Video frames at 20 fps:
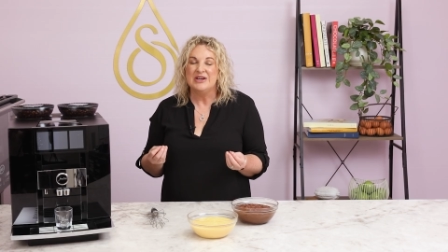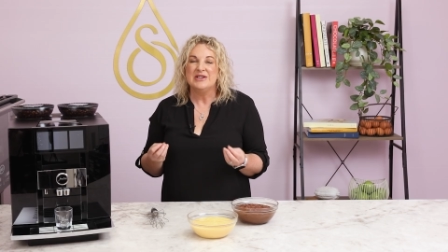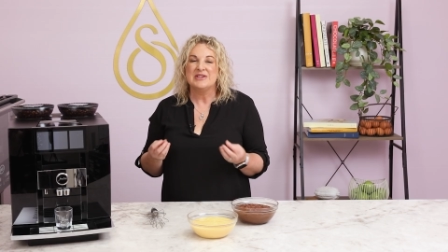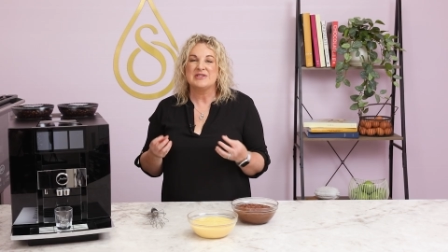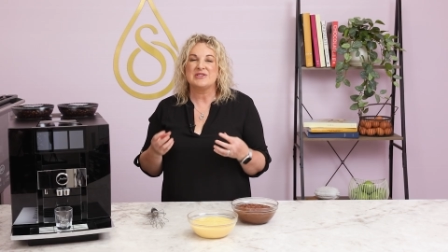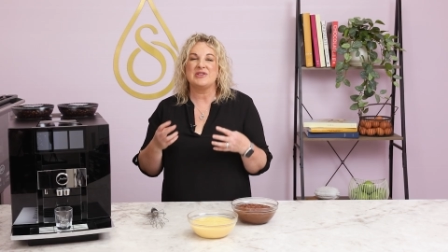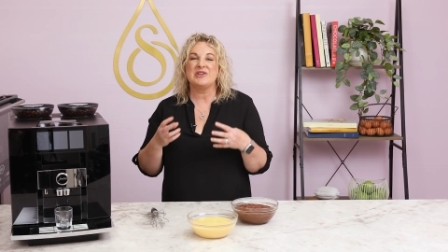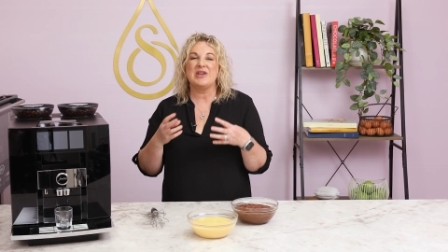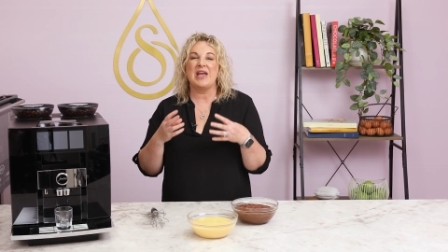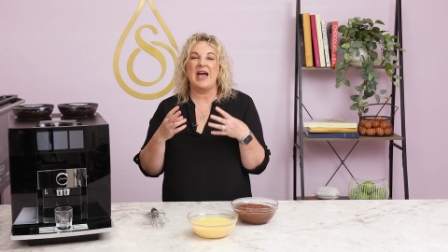
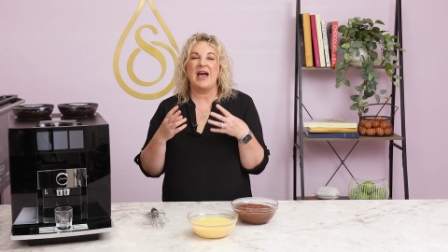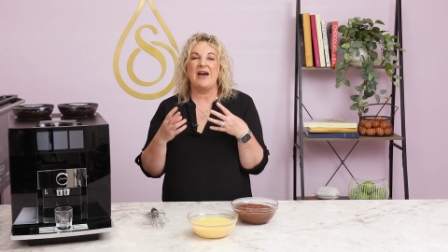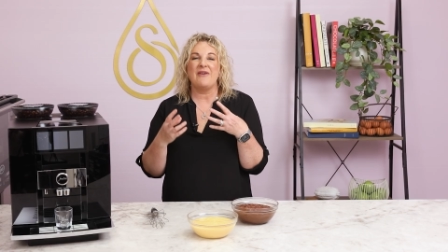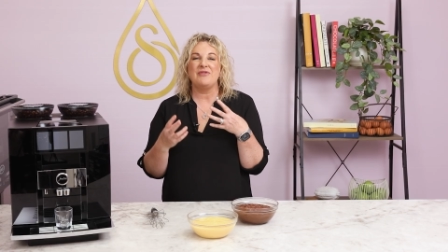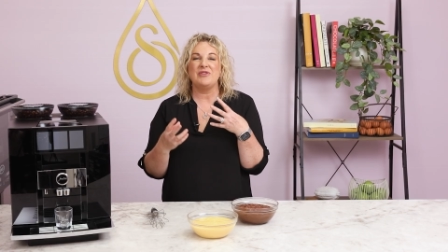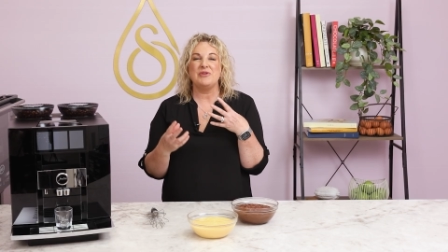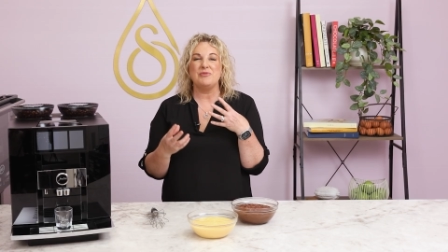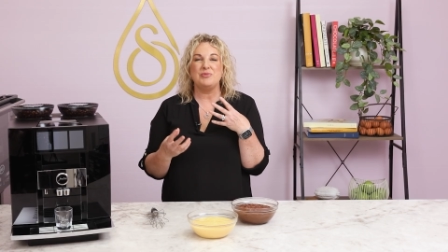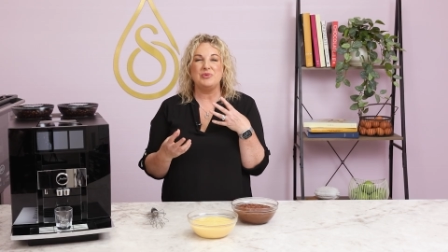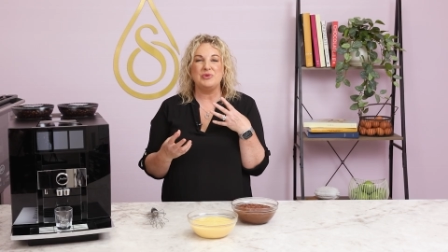so you
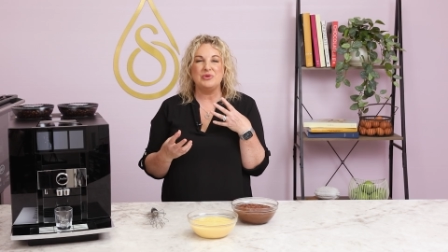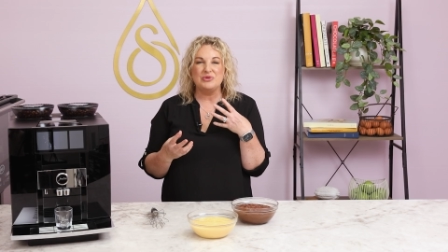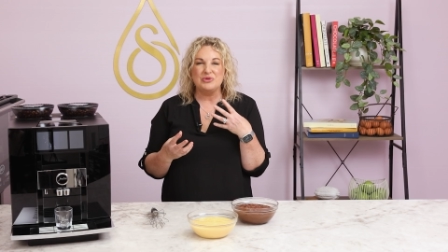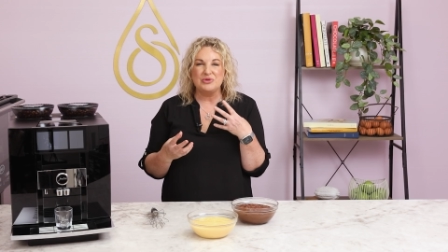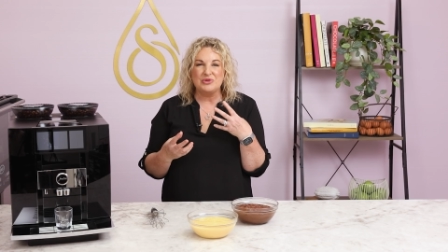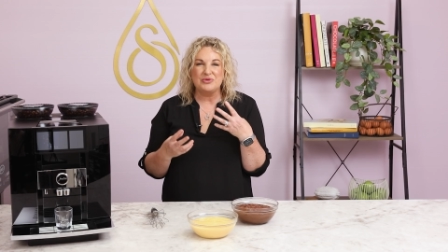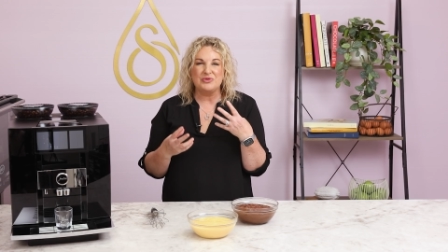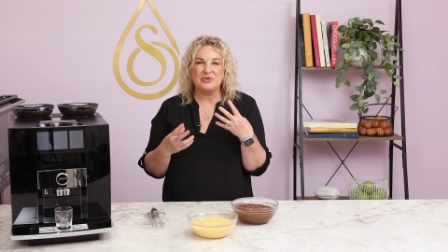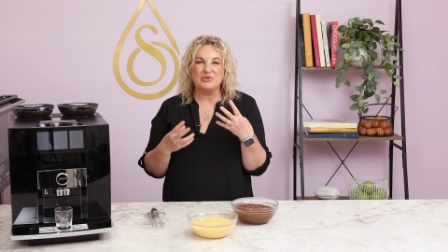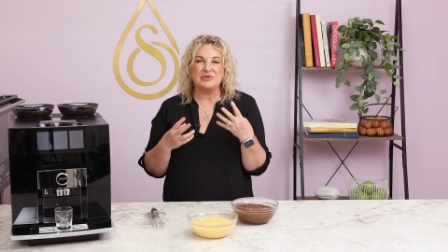have the
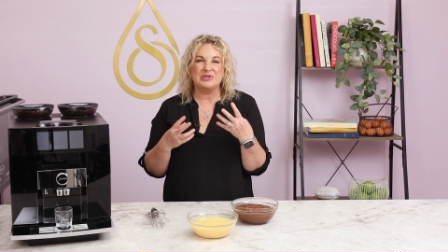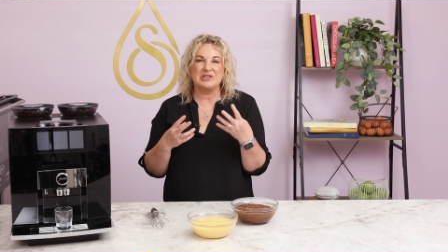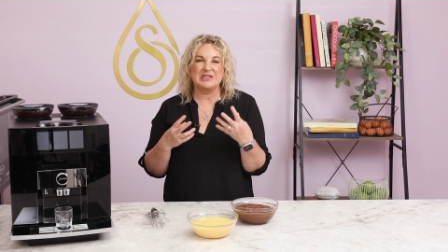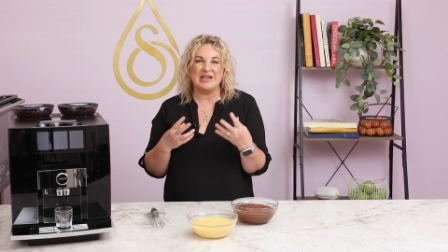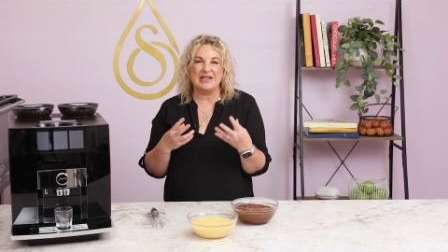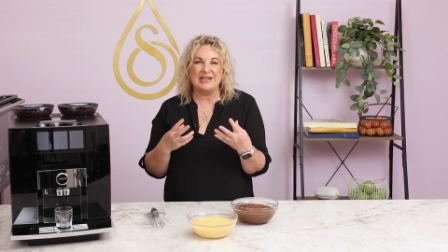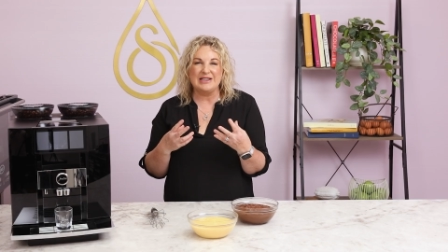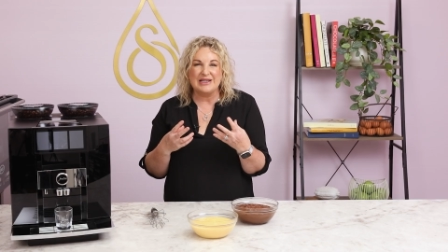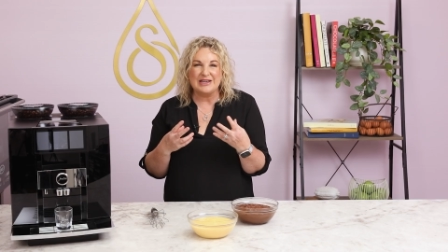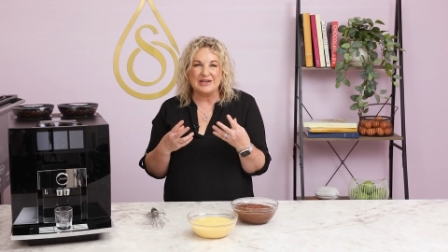beautiful,
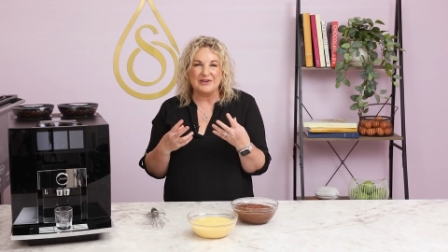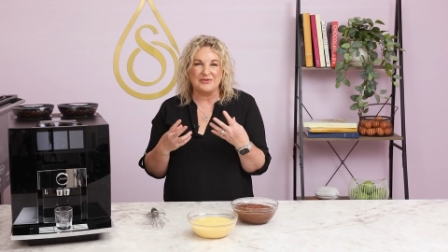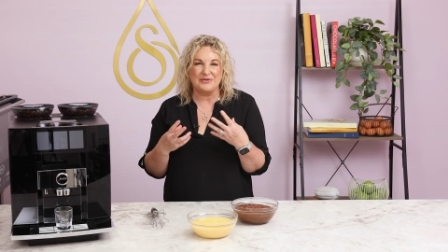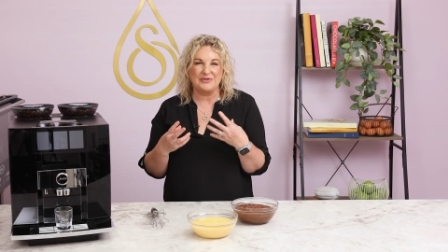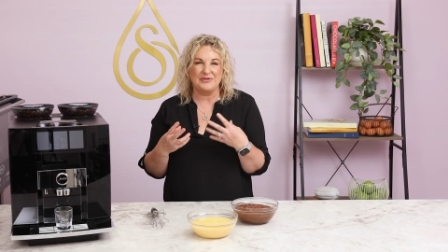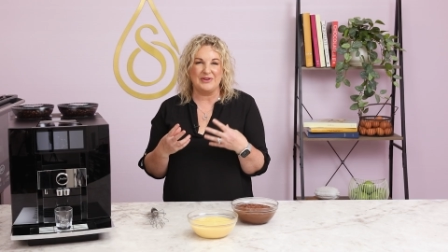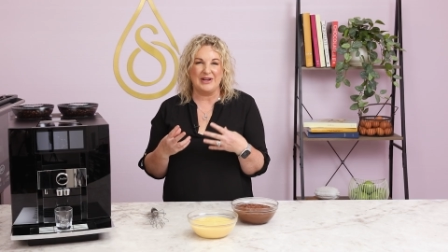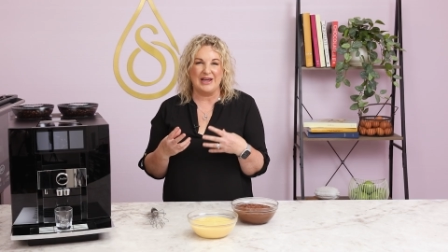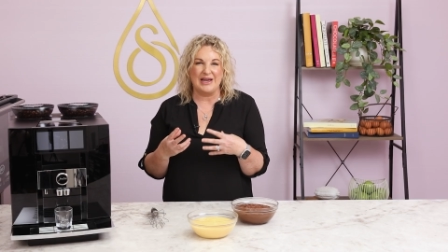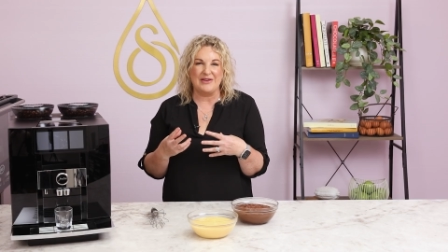delicate
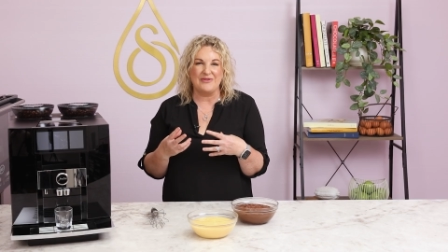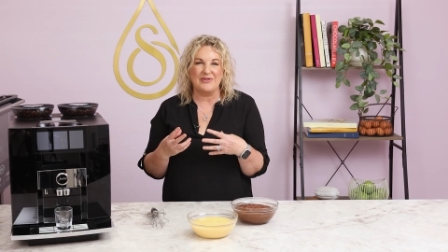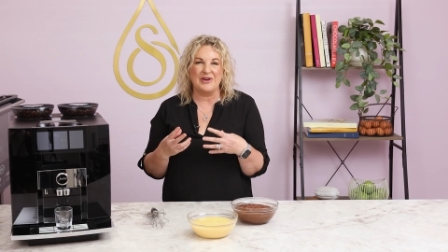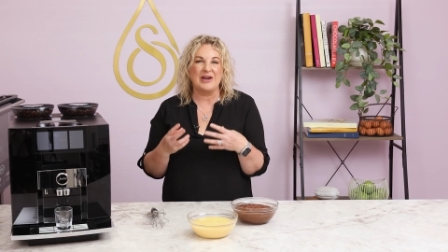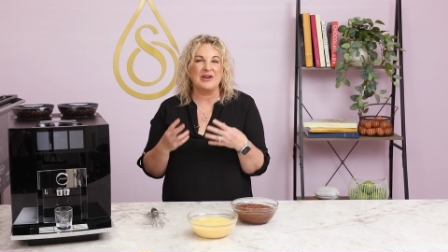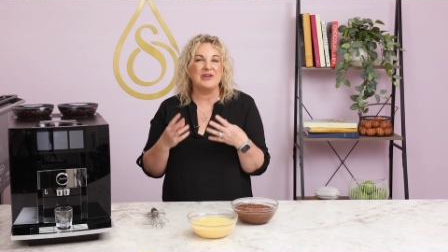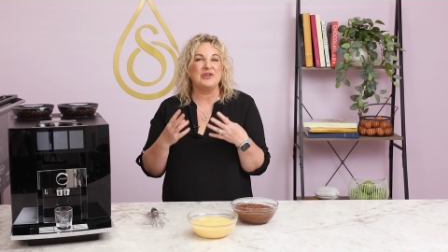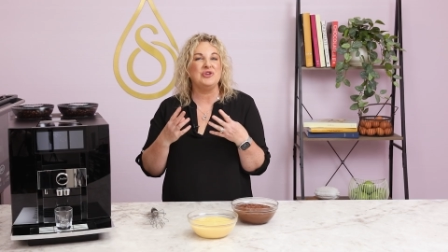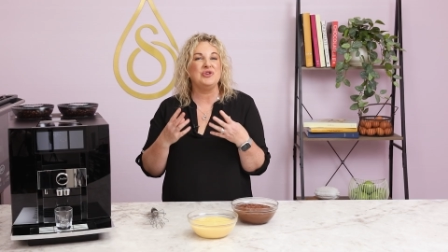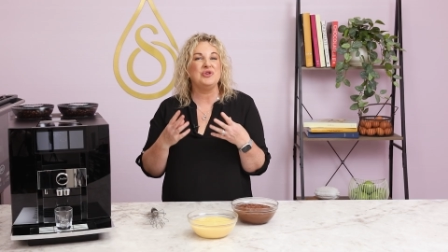
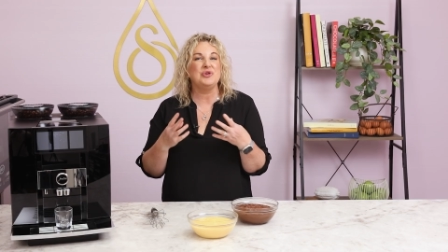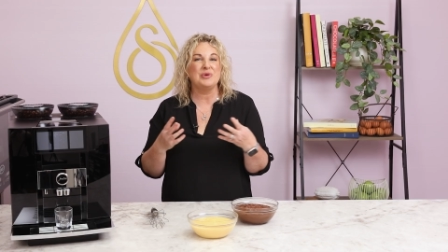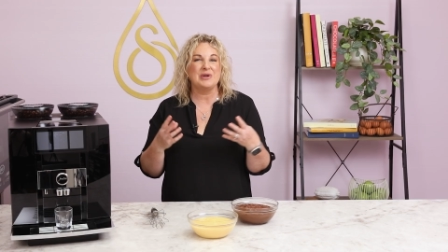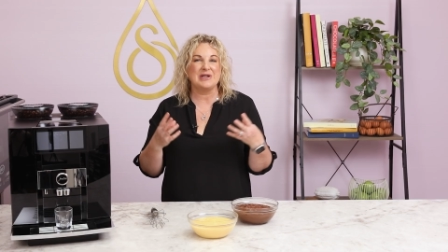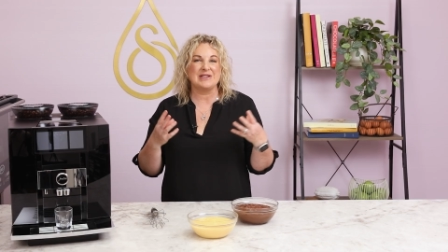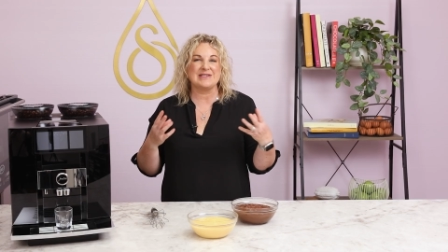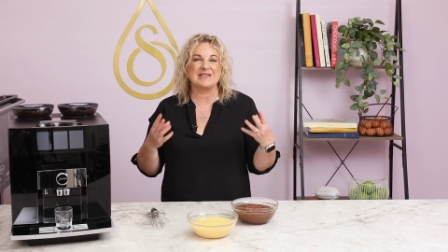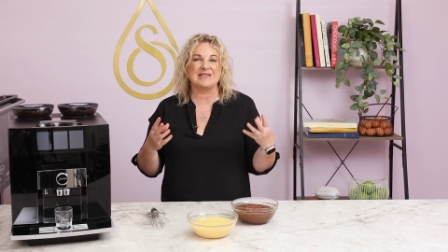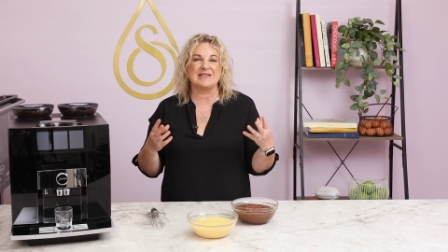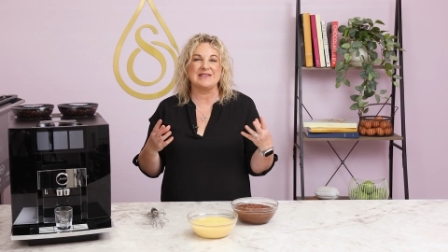flavor and
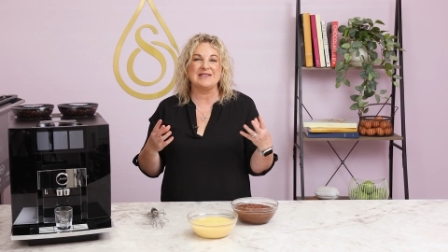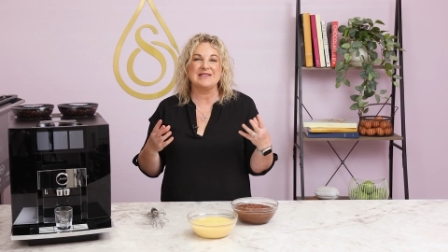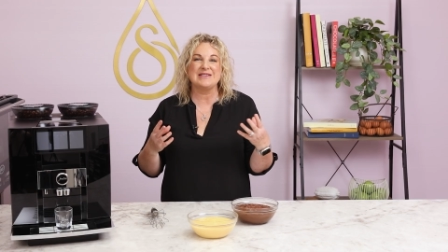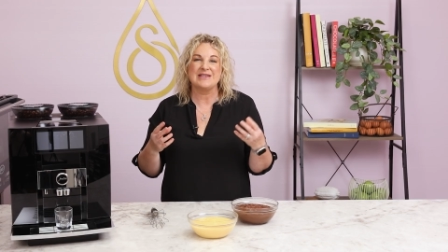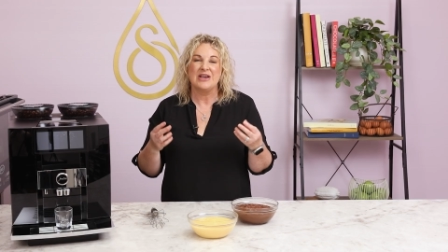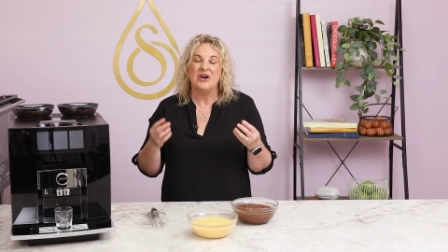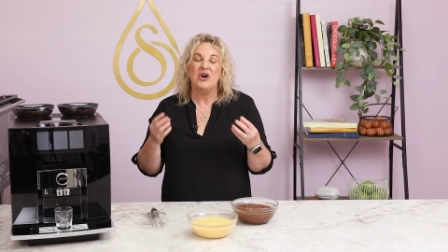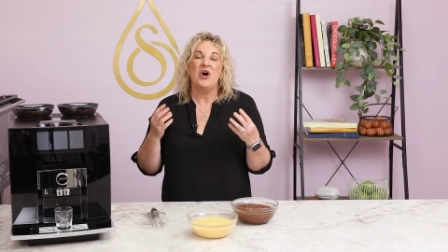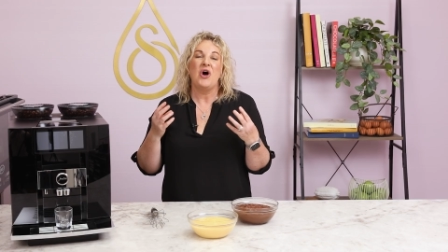nuances